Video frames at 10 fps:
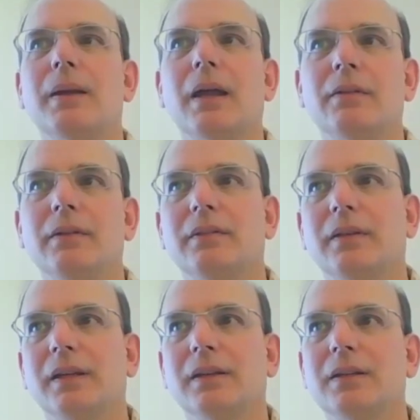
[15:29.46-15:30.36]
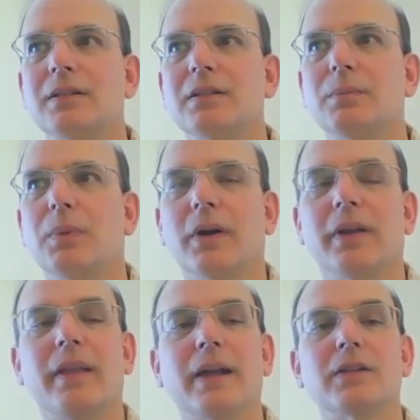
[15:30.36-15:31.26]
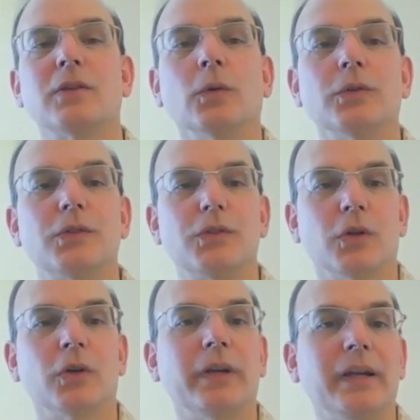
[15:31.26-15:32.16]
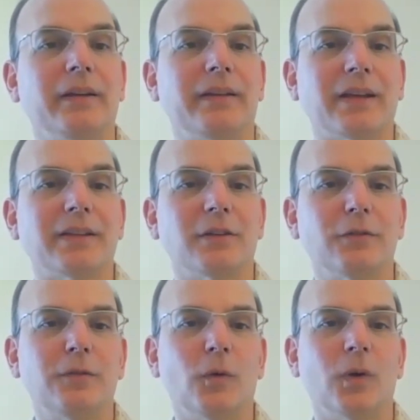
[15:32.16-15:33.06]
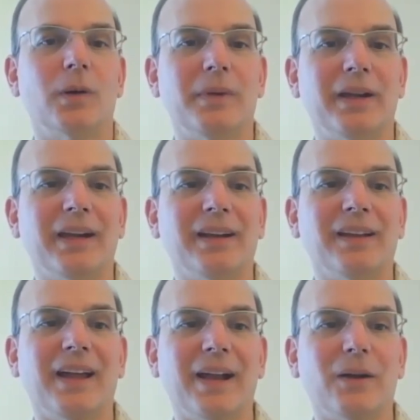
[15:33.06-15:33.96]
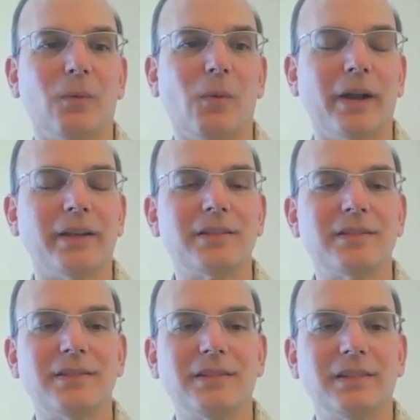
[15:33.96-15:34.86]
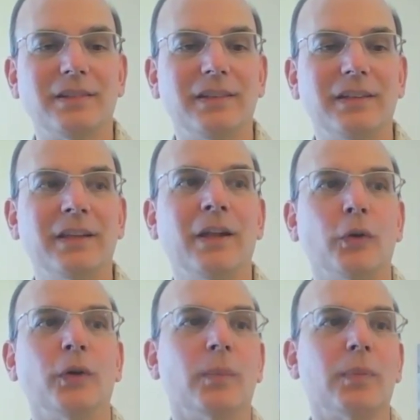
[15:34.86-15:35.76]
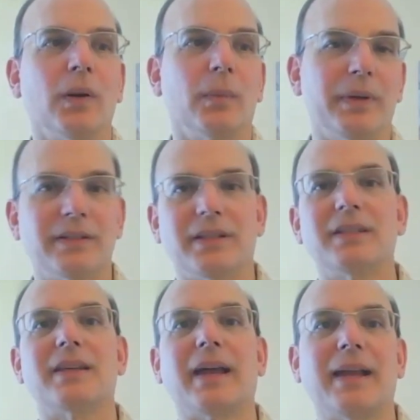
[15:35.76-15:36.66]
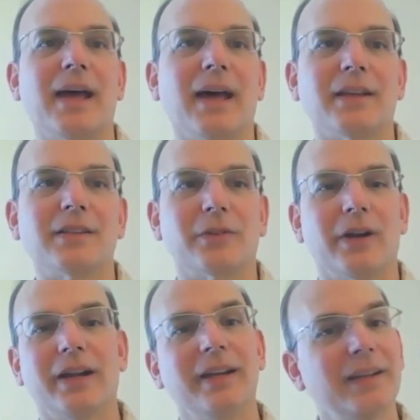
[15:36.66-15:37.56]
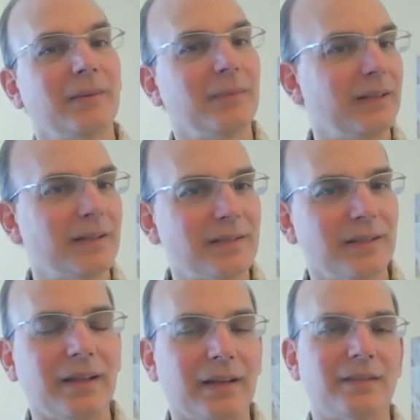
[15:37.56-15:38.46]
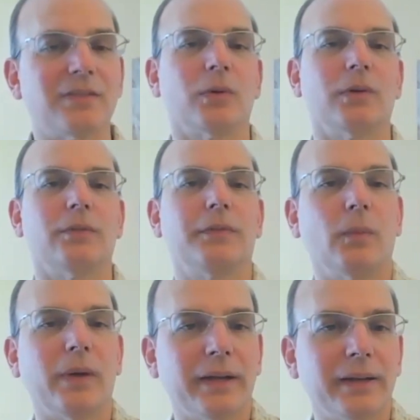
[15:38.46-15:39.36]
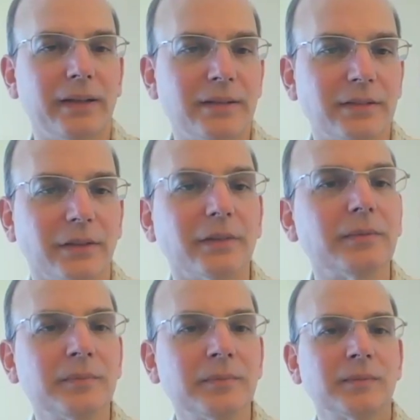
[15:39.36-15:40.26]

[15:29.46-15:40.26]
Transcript: i mean everything is part of that soul's journey that's informing like what you know your purpose is i guess right i mean isn't that sort of the way it is or